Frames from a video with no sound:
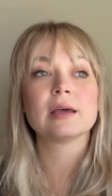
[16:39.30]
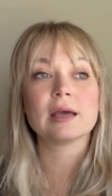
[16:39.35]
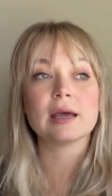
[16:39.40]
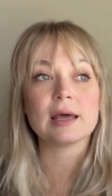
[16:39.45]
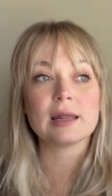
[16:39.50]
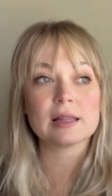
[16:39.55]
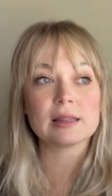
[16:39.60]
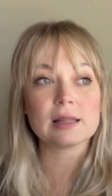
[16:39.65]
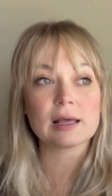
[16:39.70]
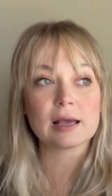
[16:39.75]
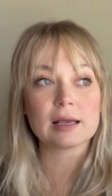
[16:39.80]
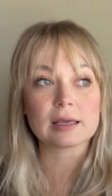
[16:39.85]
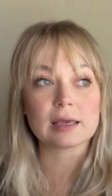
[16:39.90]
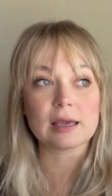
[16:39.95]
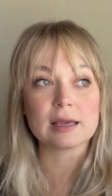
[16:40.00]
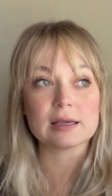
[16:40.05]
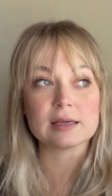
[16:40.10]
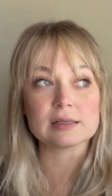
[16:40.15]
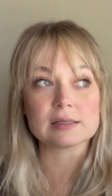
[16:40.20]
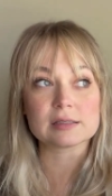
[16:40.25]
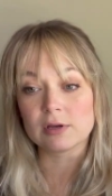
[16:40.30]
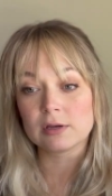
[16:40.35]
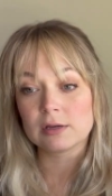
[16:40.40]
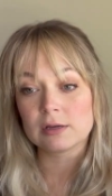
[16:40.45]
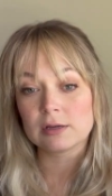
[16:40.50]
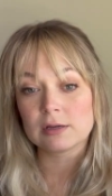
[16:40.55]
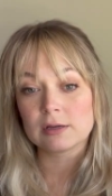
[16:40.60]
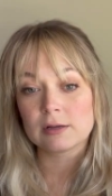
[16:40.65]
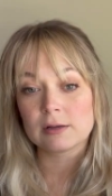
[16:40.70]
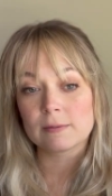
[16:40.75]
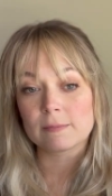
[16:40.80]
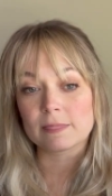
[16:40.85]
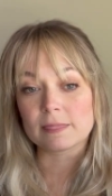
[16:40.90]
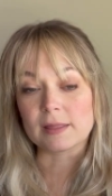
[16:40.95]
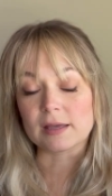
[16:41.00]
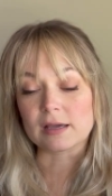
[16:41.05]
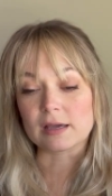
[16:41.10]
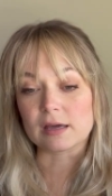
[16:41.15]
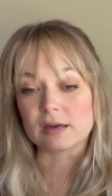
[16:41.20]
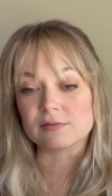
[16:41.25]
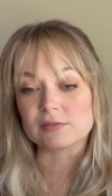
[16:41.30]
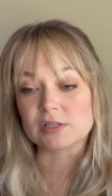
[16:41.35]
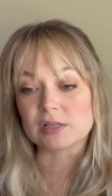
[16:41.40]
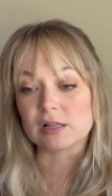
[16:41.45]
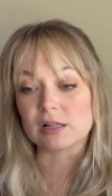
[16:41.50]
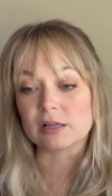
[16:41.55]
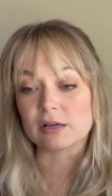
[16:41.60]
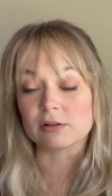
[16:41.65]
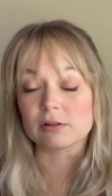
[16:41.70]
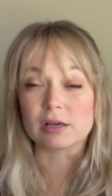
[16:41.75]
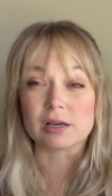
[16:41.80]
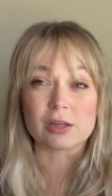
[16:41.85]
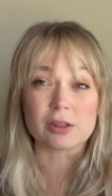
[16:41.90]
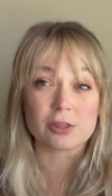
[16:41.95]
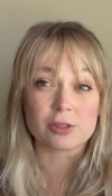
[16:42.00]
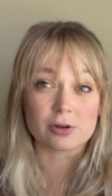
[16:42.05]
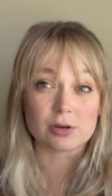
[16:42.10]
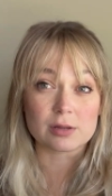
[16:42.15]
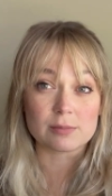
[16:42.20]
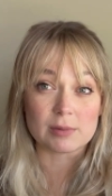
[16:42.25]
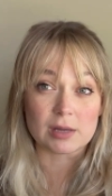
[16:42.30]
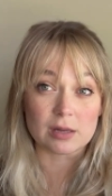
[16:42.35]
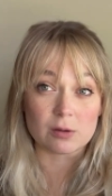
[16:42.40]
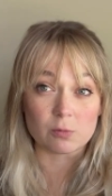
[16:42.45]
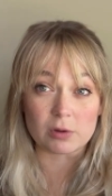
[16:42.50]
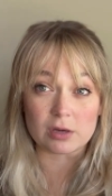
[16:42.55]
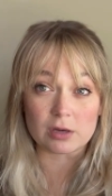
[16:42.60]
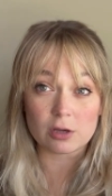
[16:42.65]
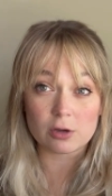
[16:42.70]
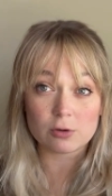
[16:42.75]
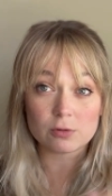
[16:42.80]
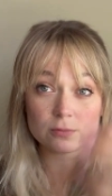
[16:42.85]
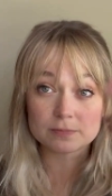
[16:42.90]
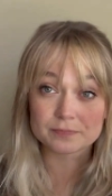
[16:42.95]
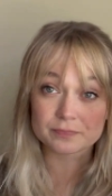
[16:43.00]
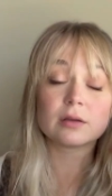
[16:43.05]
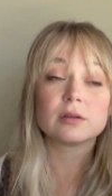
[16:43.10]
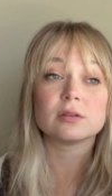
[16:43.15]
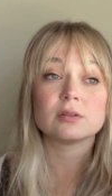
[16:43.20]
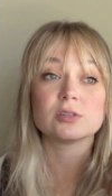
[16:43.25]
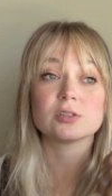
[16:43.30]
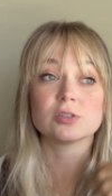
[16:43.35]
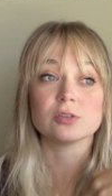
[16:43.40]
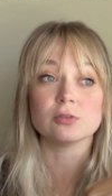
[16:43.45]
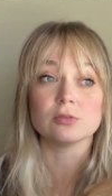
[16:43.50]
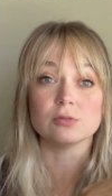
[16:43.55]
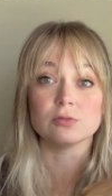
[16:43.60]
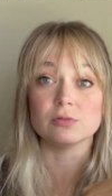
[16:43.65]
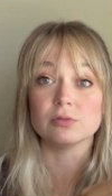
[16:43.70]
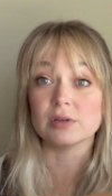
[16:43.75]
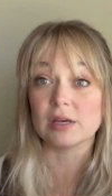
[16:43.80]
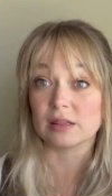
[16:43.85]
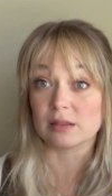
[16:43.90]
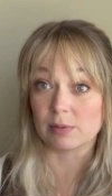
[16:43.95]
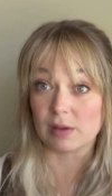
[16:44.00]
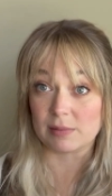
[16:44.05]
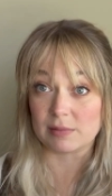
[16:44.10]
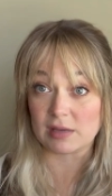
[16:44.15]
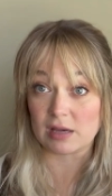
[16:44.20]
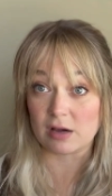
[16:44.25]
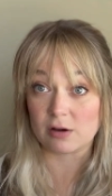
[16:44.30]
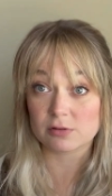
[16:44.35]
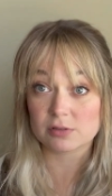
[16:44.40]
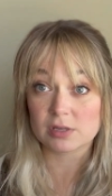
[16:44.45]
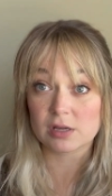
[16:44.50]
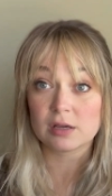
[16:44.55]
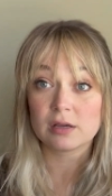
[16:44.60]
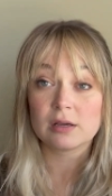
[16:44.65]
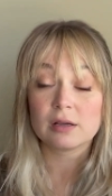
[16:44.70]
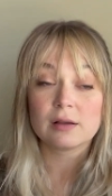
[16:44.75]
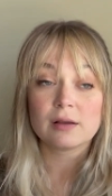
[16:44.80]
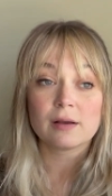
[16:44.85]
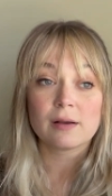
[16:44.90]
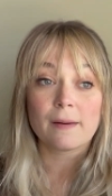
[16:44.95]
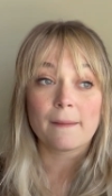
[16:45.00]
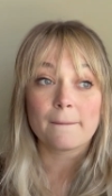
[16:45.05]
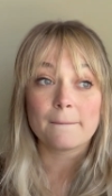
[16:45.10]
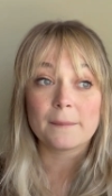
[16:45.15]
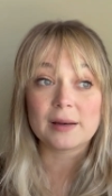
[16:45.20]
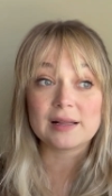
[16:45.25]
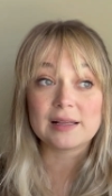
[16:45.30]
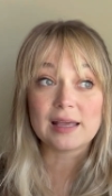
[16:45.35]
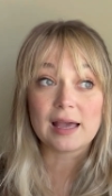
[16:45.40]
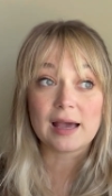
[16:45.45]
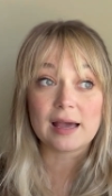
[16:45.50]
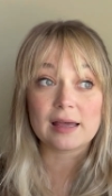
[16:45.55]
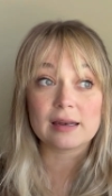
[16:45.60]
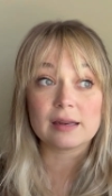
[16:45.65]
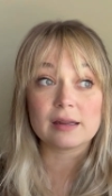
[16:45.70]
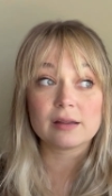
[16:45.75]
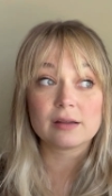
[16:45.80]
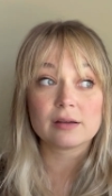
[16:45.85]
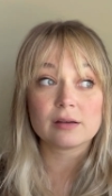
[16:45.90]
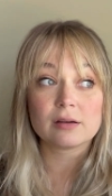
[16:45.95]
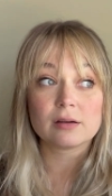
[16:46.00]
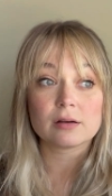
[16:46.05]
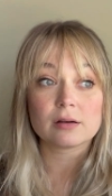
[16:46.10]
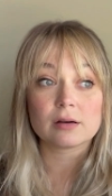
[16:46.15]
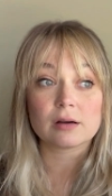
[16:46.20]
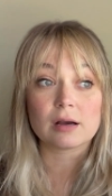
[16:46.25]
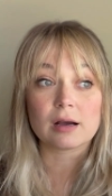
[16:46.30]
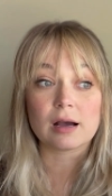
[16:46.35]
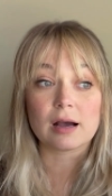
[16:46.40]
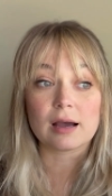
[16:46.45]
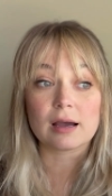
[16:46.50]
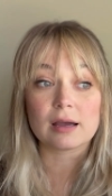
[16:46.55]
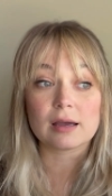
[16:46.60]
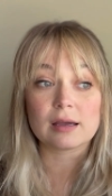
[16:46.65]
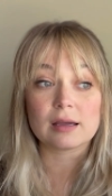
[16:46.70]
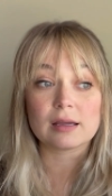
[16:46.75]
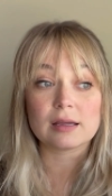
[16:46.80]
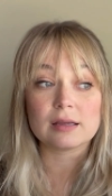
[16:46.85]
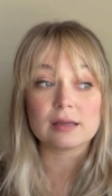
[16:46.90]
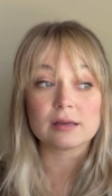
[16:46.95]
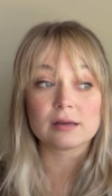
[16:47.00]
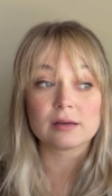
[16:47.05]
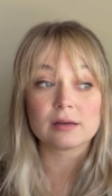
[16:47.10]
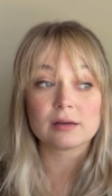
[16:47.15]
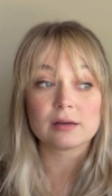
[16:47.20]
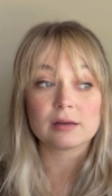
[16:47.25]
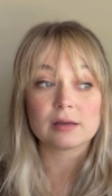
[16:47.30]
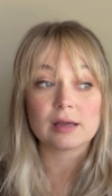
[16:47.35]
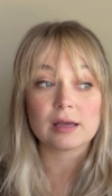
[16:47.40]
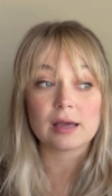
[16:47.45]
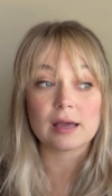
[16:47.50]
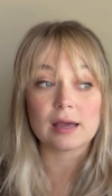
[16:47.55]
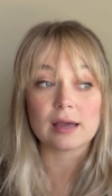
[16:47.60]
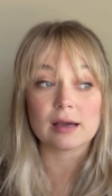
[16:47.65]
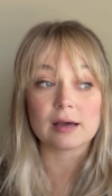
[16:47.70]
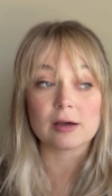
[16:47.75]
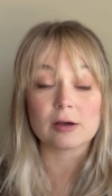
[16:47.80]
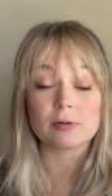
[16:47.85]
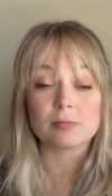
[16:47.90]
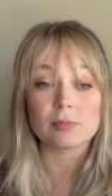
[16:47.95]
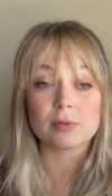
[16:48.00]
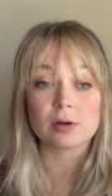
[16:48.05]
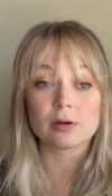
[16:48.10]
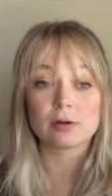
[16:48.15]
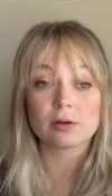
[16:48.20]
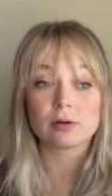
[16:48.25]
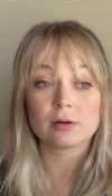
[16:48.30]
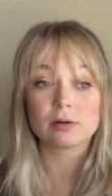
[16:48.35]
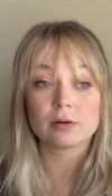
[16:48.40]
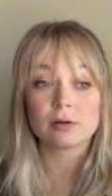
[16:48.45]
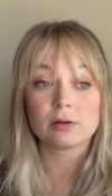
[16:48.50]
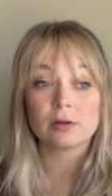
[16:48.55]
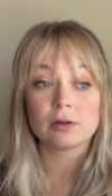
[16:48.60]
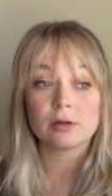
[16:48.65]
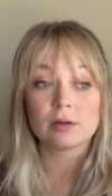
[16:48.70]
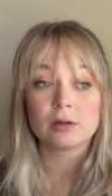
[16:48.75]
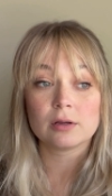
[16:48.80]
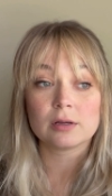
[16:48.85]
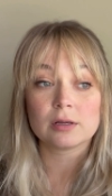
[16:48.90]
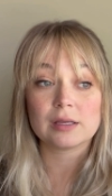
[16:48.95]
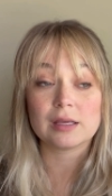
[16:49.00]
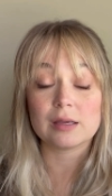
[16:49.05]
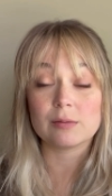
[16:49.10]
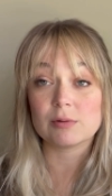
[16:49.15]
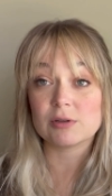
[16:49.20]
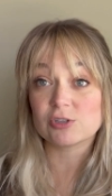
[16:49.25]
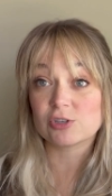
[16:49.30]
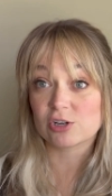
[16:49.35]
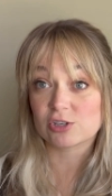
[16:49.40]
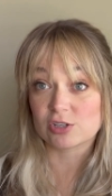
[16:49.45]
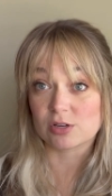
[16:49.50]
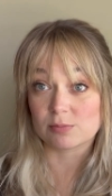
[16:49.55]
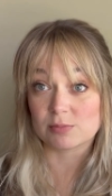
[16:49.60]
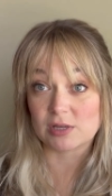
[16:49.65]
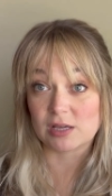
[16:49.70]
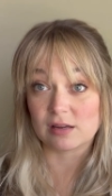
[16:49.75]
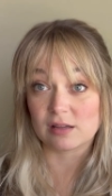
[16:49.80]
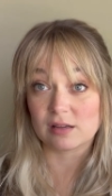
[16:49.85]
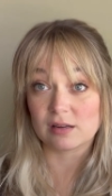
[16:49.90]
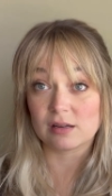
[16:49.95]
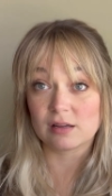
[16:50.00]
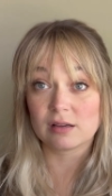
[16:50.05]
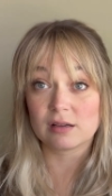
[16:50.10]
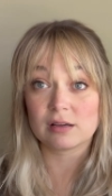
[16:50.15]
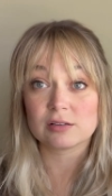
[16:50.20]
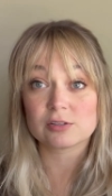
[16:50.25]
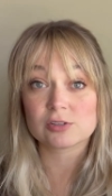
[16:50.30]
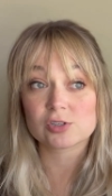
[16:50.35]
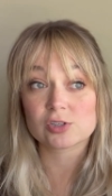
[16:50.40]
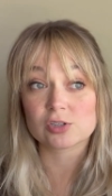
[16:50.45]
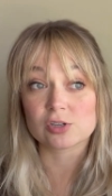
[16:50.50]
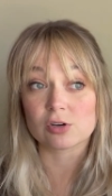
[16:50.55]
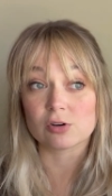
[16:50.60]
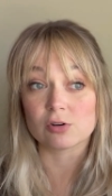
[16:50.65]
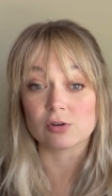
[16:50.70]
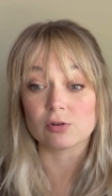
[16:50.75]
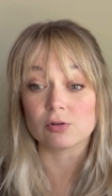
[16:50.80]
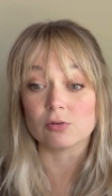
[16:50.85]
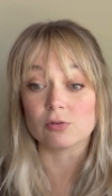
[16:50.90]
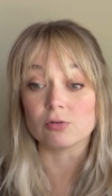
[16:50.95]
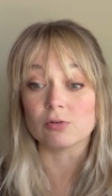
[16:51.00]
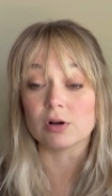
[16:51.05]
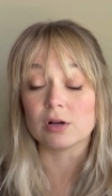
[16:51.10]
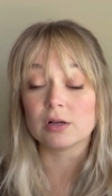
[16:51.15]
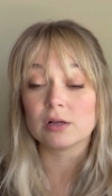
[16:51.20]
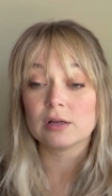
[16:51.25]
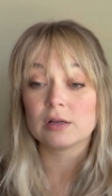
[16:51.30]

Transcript: And in that case, they kind of declare like a 30-minute window to get the baby out. But again, I am keeping Josh updated. So